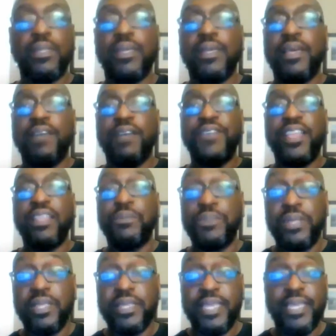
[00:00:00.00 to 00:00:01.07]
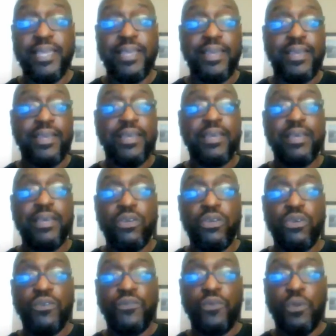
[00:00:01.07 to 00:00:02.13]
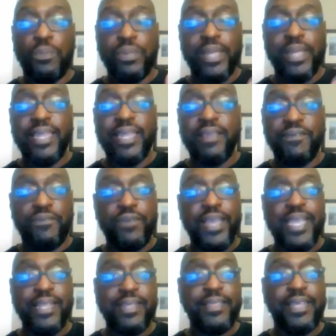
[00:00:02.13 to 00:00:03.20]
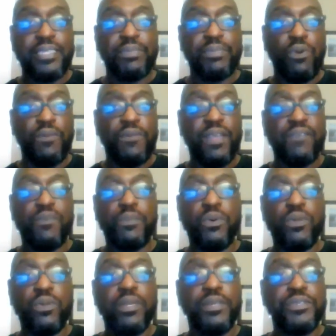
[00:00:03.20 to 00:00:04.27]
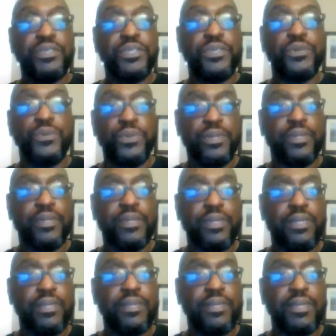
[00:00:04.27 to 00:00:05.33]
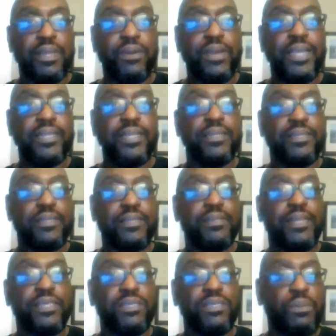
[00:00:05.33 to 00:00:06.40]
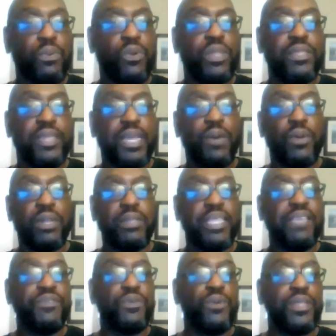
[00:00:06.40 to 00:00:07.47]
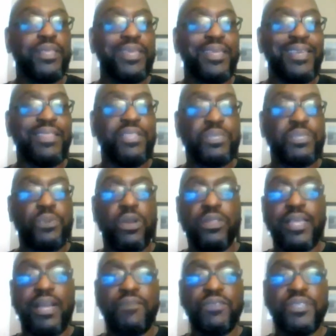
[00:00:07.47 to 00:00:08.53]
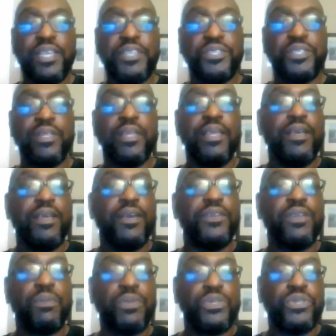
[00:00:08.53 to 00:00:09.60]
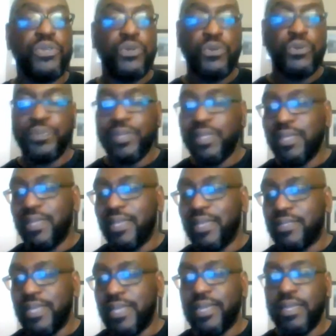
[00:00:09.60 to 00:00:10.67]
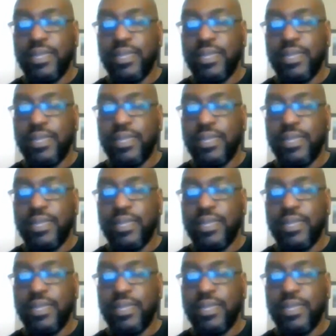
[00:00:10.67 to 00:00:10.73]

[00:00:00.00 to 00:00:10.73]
availability for planning freight that's more favorable to you. All right. That's number one thing I want to leave you with in this part of the conversation. Number two is that